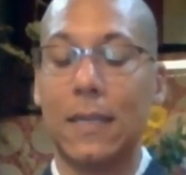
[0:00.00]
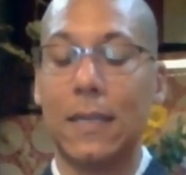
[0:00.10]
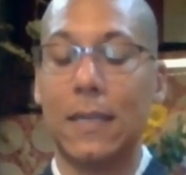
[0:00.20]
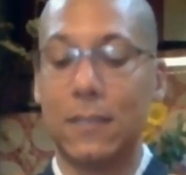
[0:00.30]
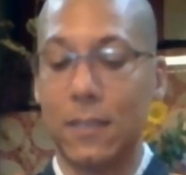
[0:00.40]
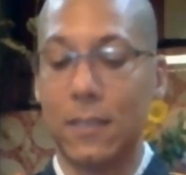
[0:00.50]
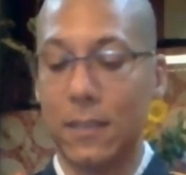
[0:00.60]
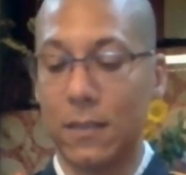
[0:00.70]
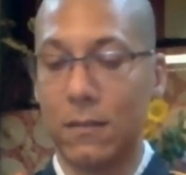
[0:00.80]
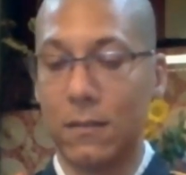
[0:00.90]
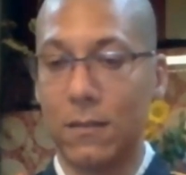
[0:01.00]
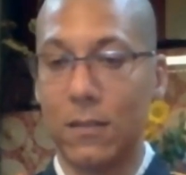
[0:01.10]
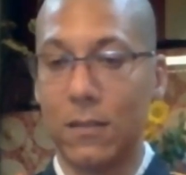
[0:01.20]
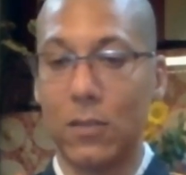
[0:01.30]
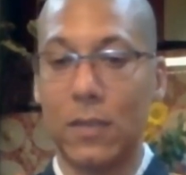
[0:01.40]
It's a
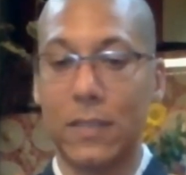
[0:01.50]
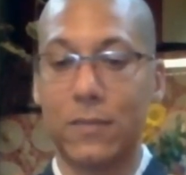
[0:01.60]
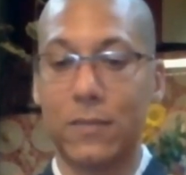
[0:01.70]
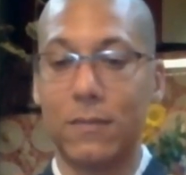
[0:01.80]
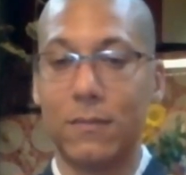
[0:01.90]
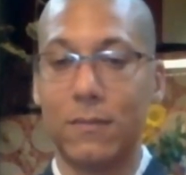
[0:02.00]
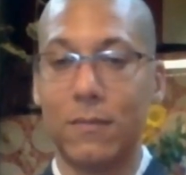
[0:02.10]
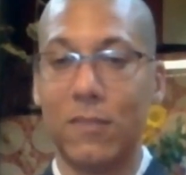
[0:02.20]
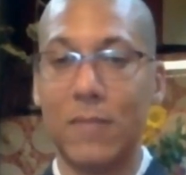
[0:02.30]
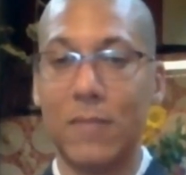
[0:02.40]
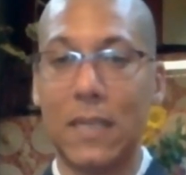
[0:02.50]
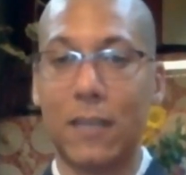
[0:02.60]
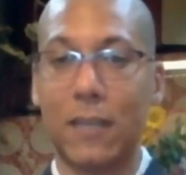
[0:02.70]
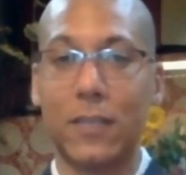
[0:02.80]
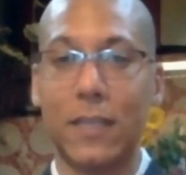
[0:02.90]
little less of me
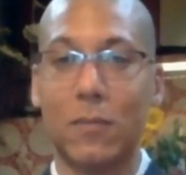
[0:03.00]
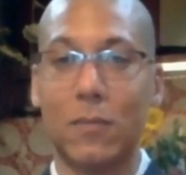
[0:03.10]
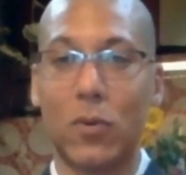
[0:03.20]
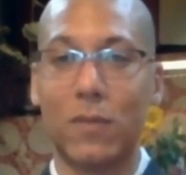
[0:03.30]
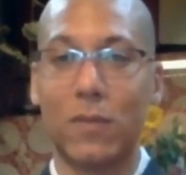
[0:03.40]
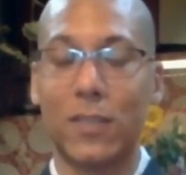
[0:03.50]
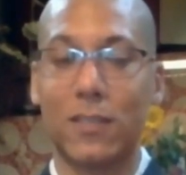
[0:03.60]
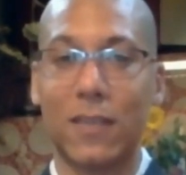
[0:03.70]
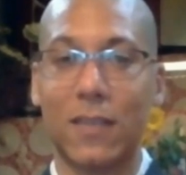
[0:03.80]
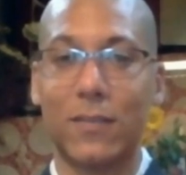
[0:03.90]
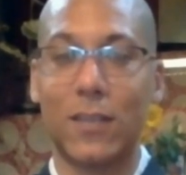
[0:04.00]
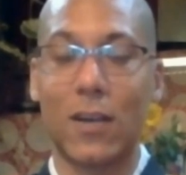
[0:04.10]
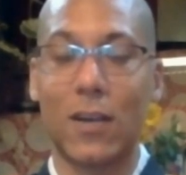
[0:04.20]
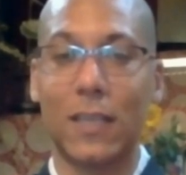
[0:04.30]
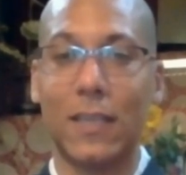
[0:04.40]
lecturing and more of us kind of
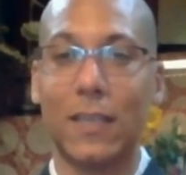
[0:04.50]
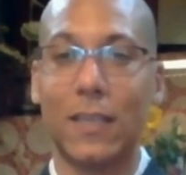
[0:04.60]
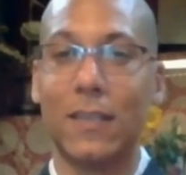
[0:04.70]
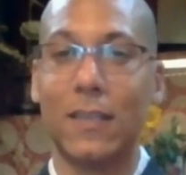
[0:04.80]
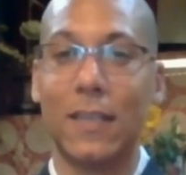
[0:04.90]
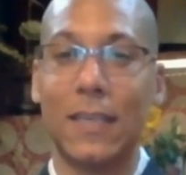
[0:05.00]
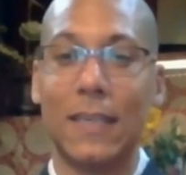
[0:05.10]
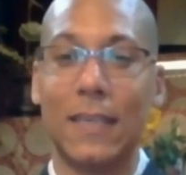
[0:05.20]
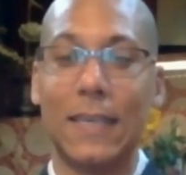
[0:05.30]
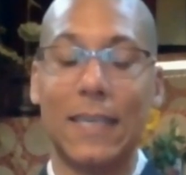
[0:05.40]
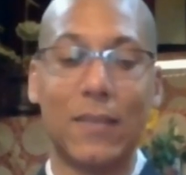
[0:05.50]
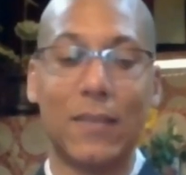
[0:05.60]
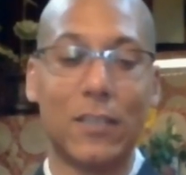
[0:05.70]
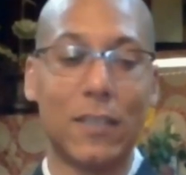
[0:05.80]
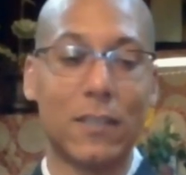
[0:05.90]
talking and
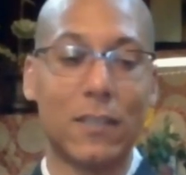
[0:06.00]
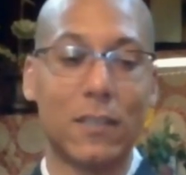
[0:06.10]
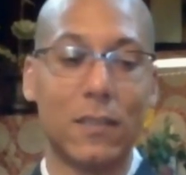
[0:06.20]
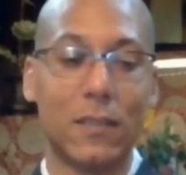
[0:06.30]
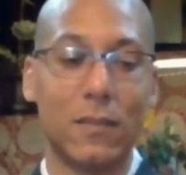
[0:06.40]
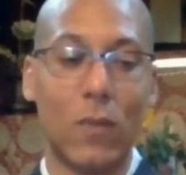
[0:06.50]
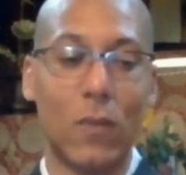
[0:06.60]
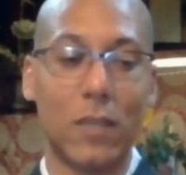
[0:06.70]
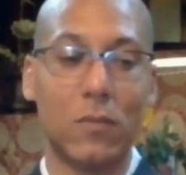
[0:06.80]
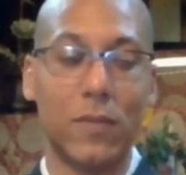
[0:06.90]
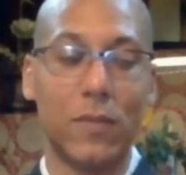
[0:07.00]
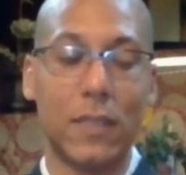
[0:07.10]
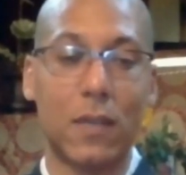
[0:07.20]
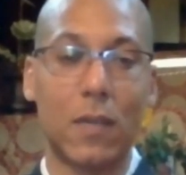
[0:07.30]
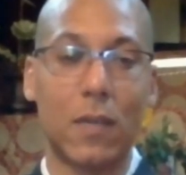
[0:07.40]
having a chance to watch a movie and
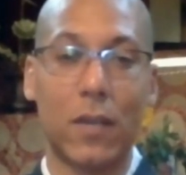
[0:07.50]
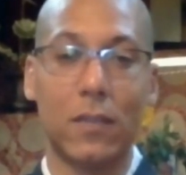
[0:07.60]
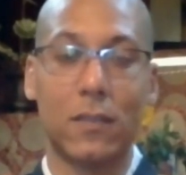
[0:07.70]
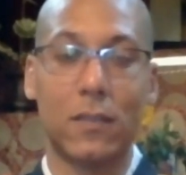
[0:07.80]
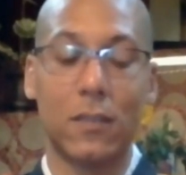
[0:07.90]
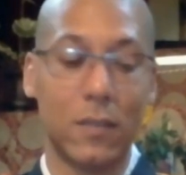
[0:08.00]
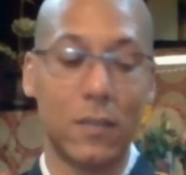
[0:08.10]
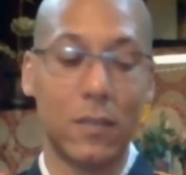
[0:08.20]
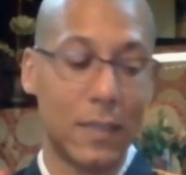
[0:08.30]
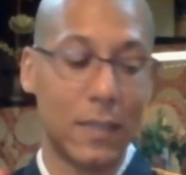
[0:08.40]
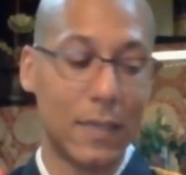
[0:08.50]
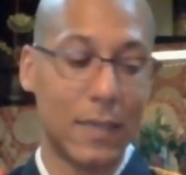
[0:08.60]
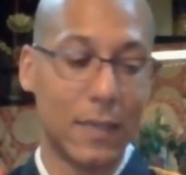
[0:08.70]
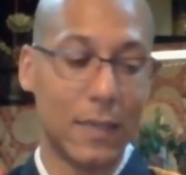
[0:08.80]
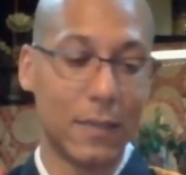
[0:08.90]
talk about it. So
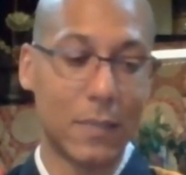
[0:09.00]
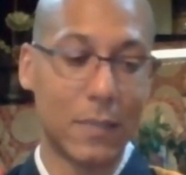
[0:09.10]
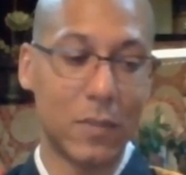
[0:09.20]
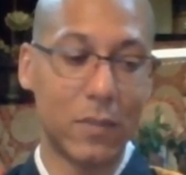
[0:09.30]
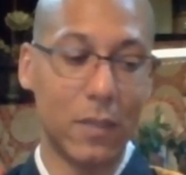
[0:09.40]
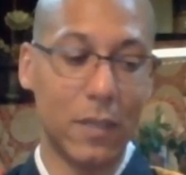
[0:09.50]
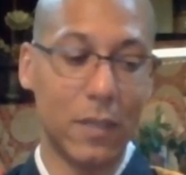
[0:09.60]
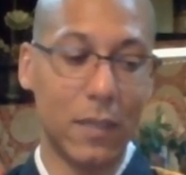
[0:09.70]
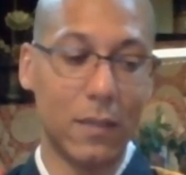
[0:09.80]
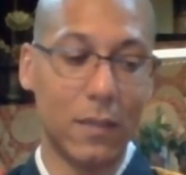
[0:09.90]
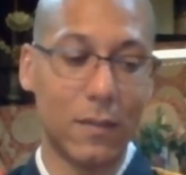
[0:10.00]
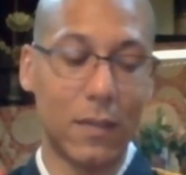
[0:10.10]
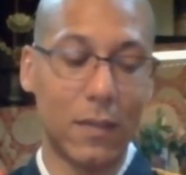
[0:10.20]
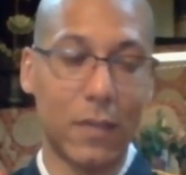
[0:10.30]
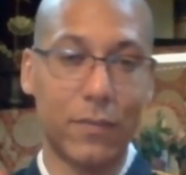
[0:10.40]
that's been really a
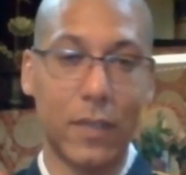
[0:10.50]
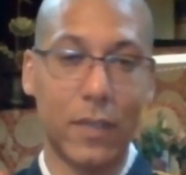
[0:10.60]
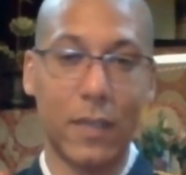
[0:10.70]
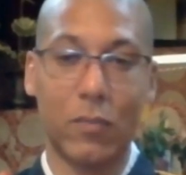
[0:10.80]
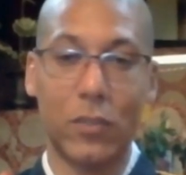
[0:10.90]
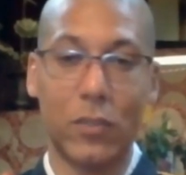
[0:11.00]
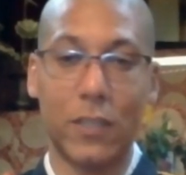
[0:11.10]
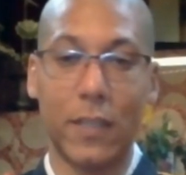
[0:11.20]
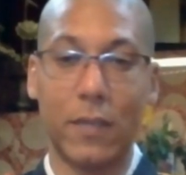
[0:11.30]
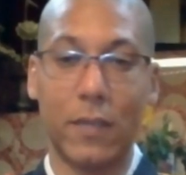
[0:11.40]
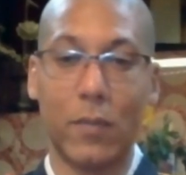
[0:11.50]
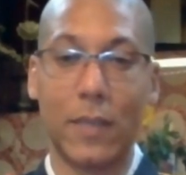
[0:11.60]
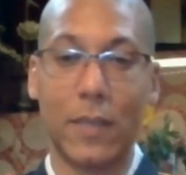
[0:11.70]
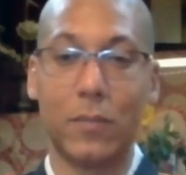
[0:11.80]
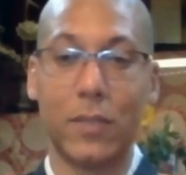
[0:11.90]
lot of fun. I've appreciated
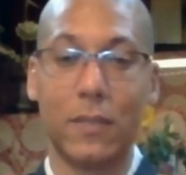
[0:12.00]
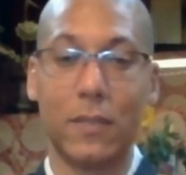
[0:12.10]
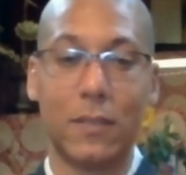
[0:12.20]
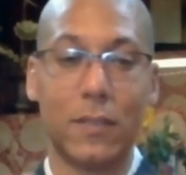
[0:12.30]
everybody's input.